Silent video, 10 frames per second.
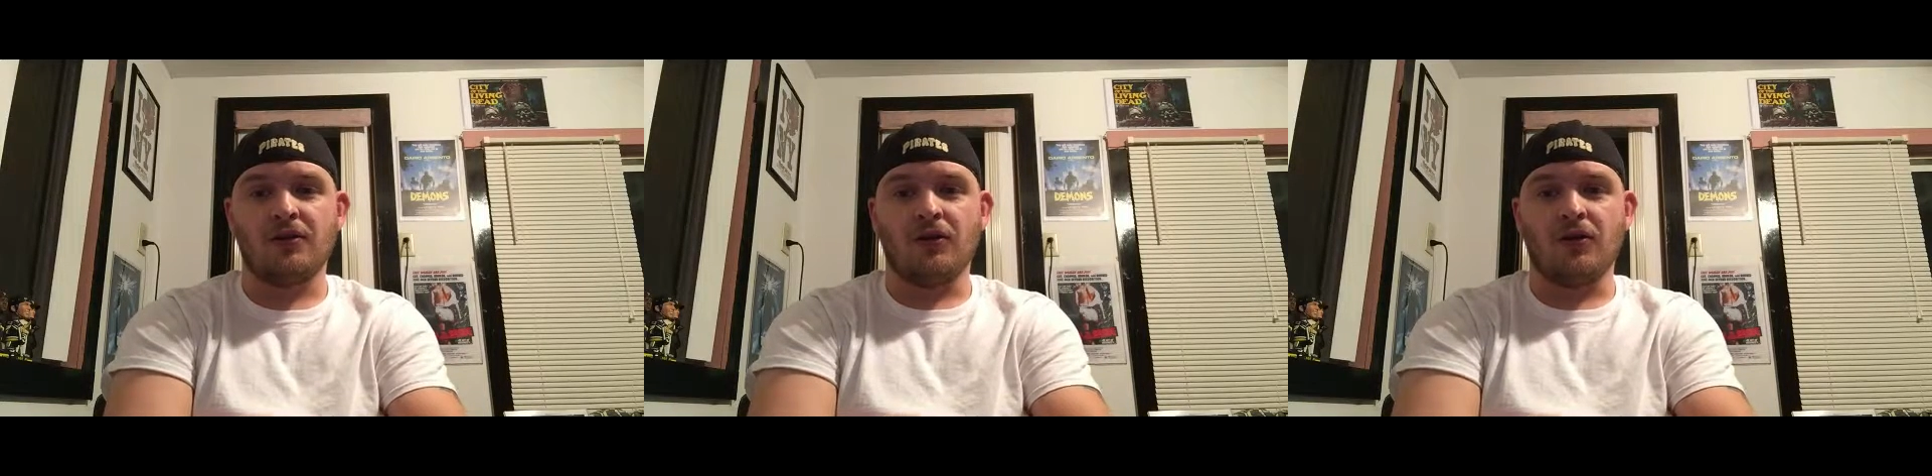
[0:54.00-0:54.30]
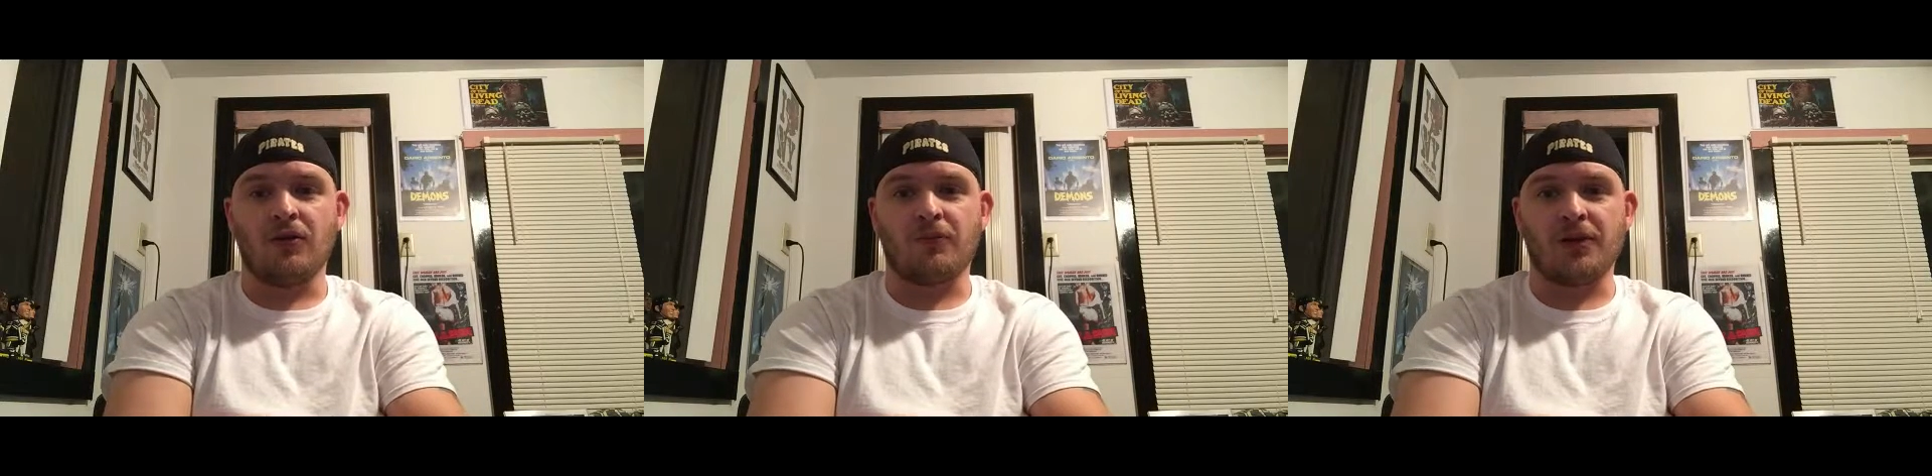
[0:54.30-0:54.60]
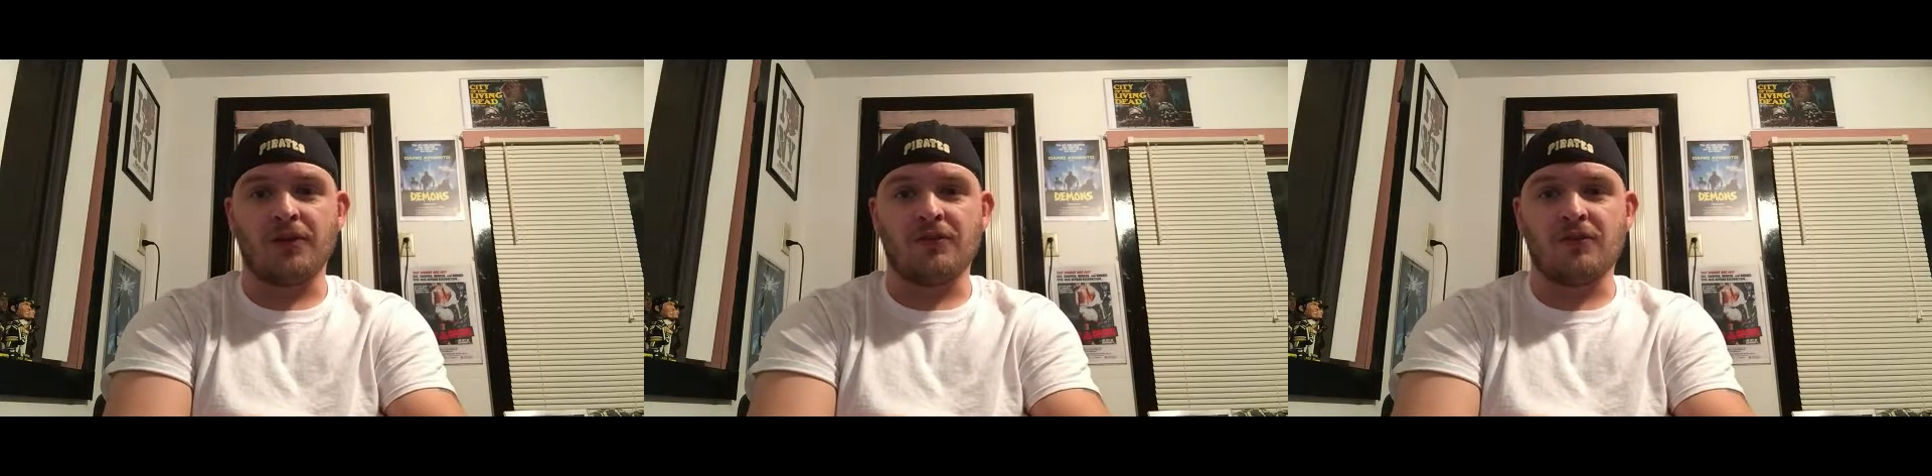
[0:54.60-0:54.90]
all the
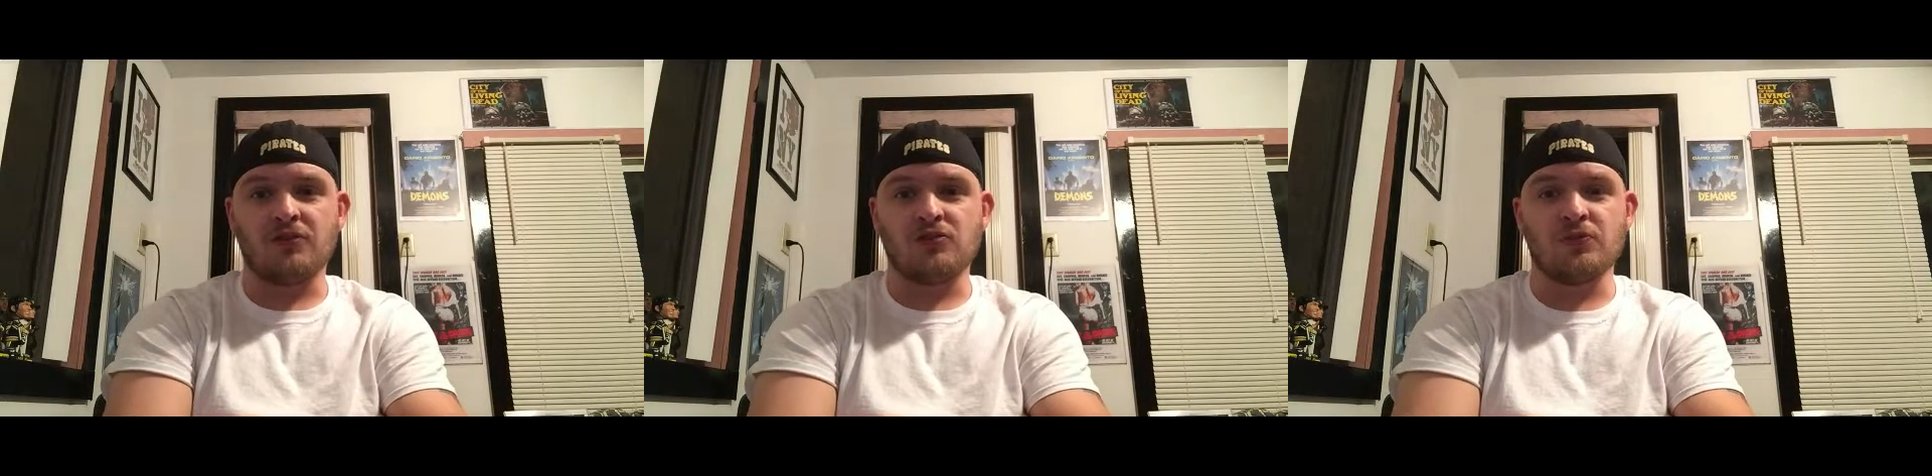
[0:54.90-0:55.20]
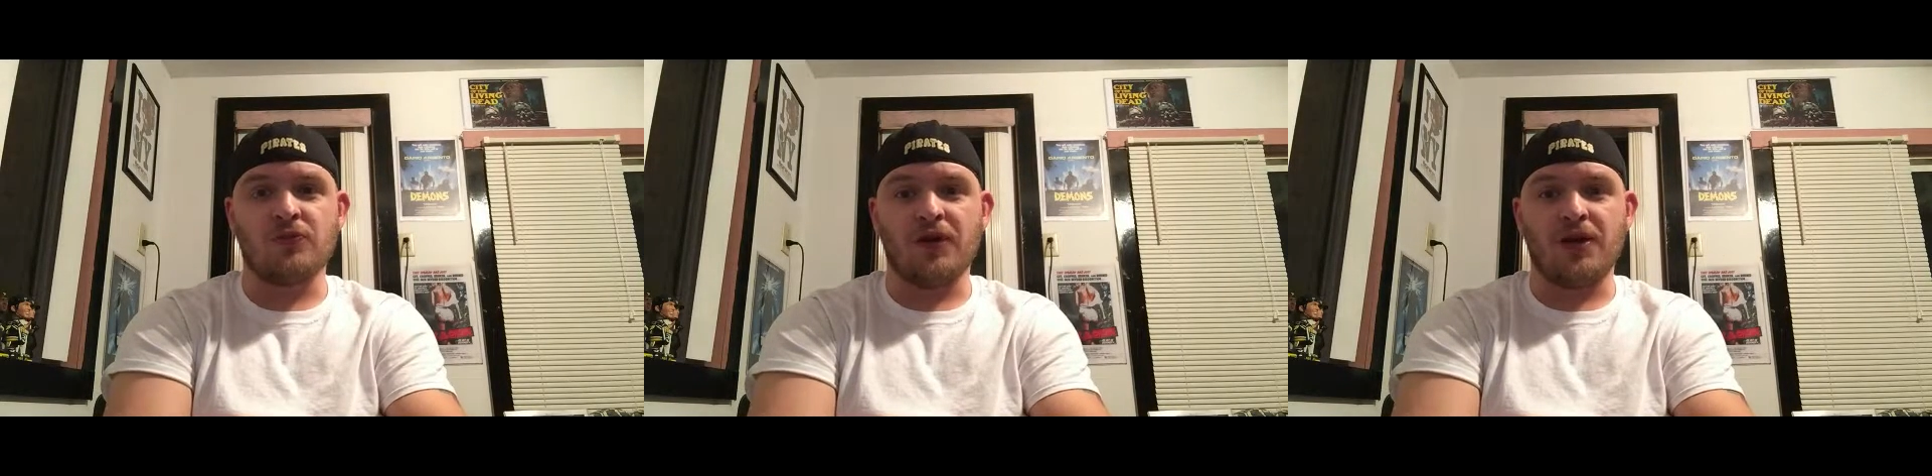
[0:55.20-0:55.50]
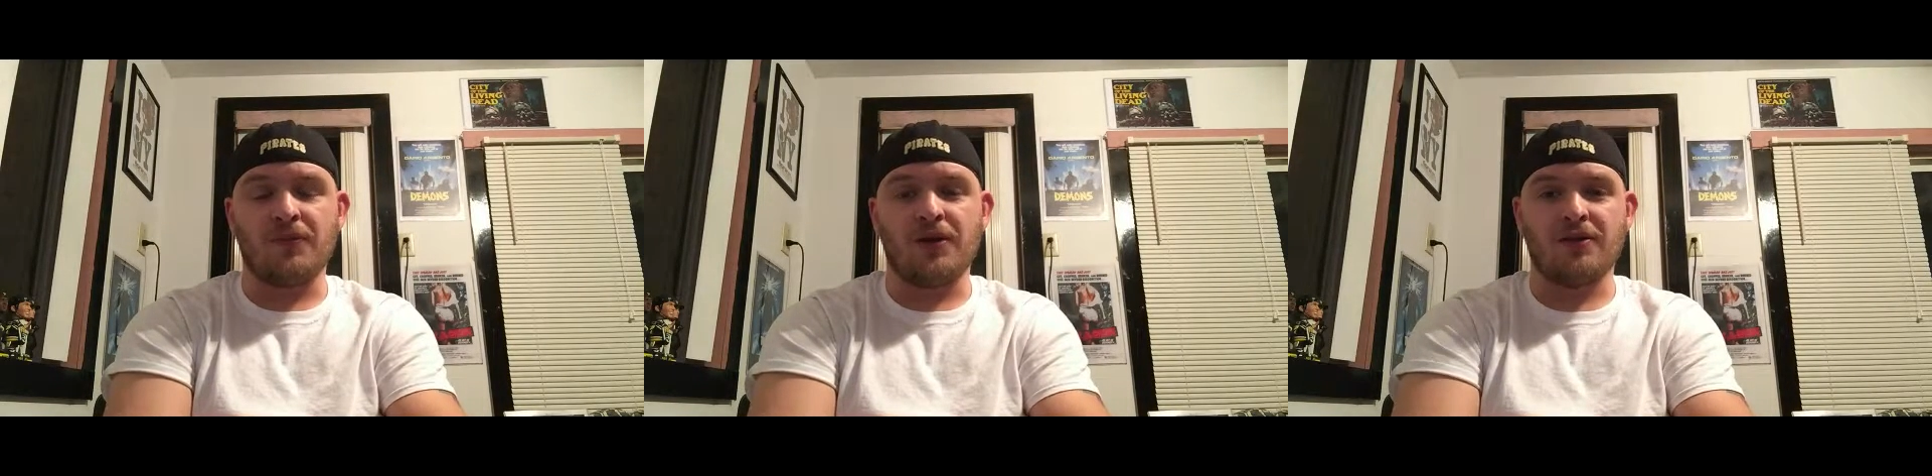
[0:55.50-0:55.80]
places that you would
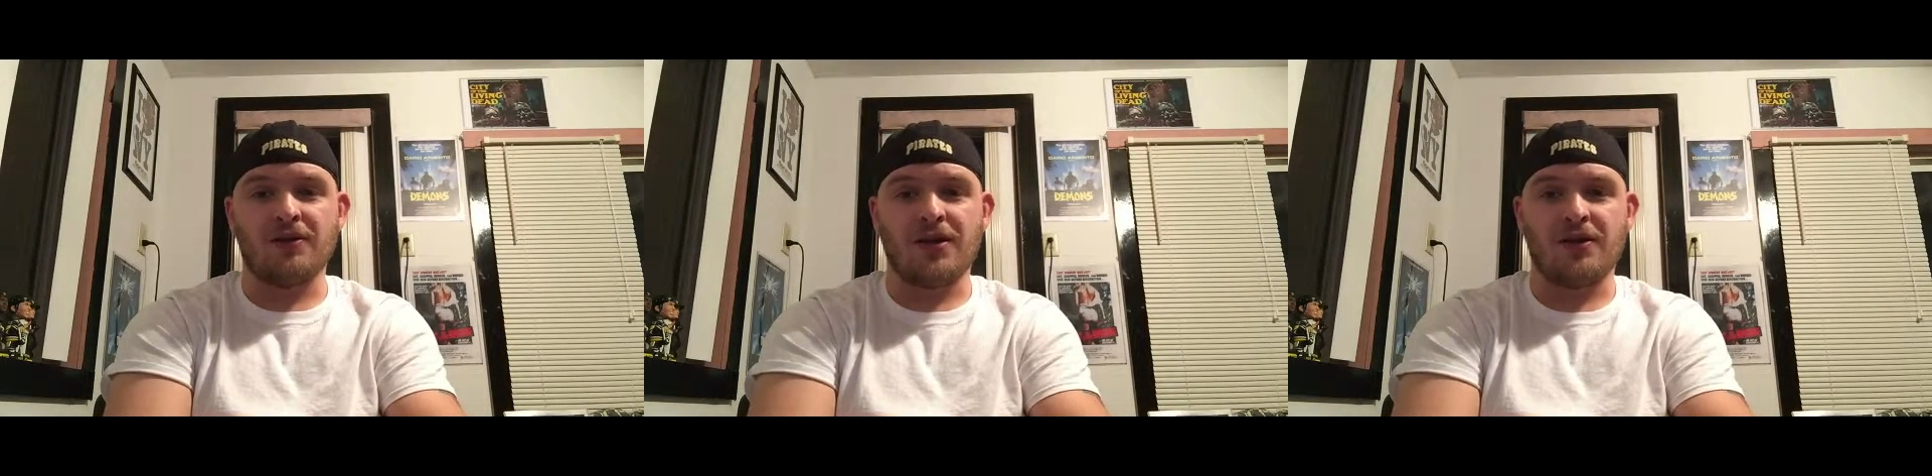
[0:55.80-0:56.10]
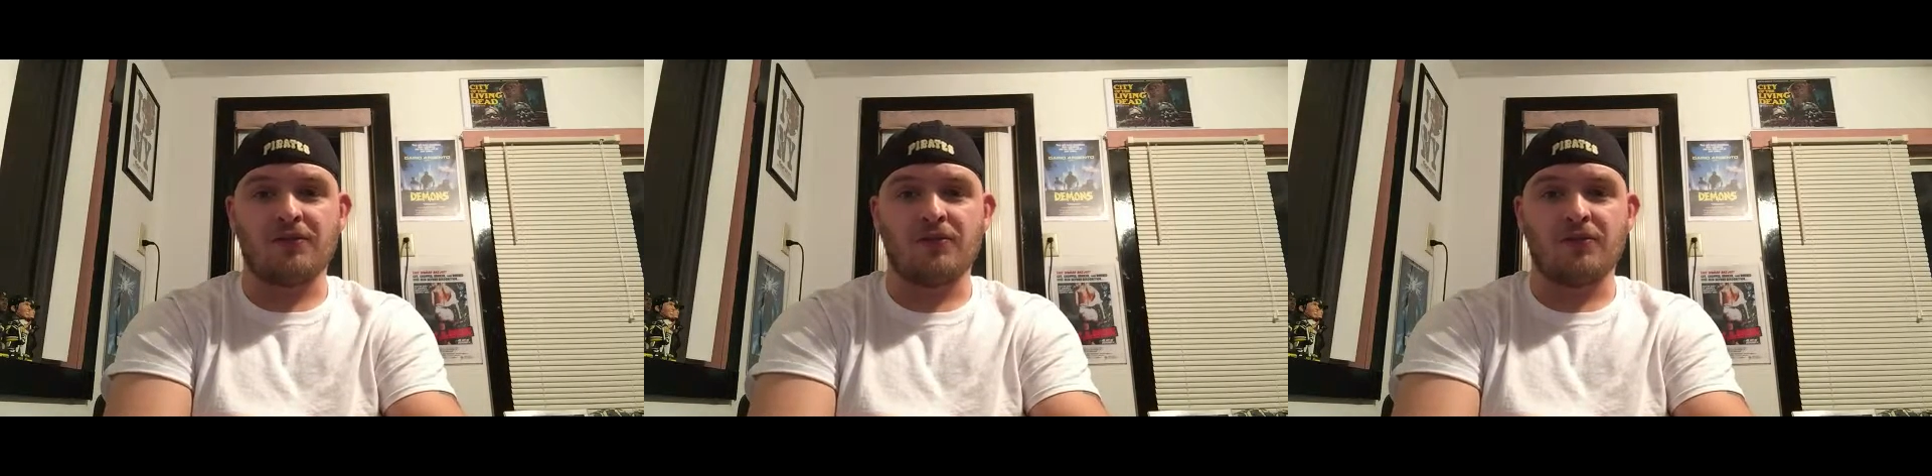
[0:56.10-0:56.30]
find podcasts.